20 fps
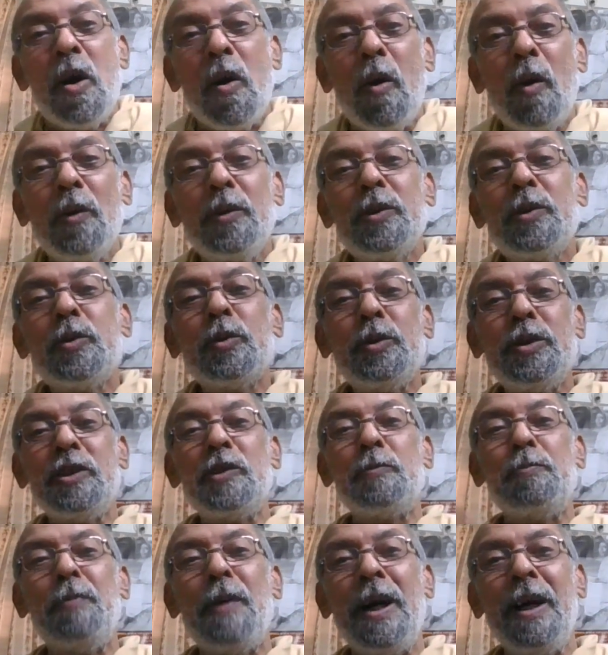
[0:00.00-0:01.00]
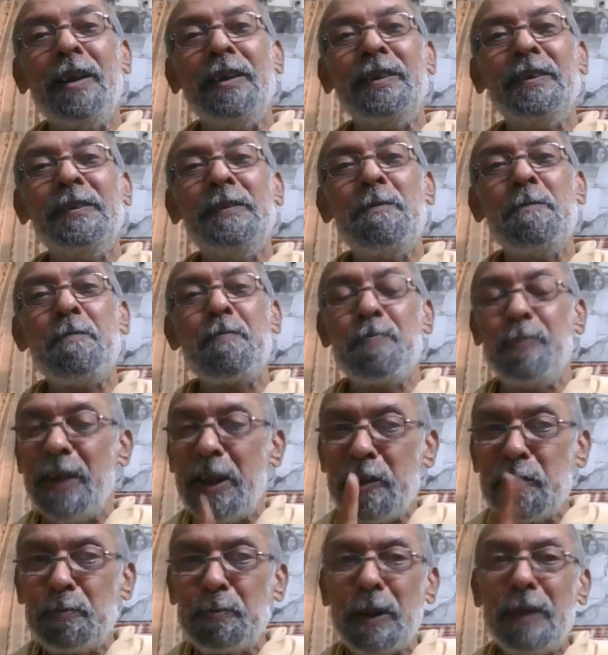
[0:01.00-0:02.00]
onto this path.
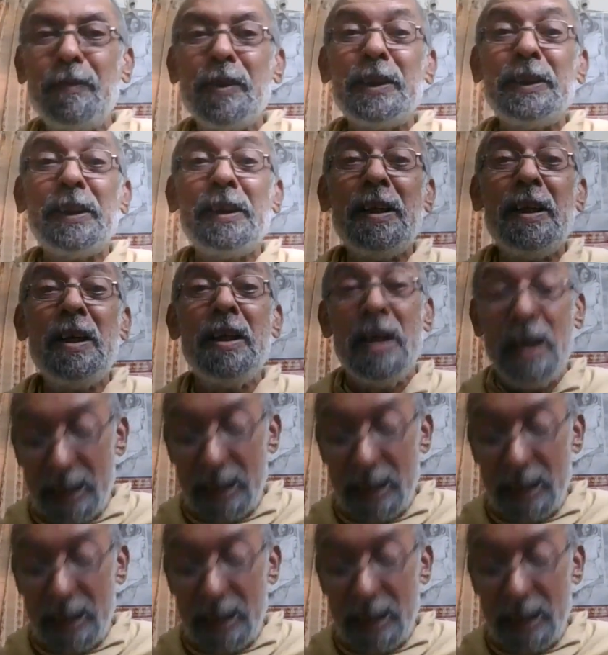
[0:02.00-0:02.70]
That is Pravartaka.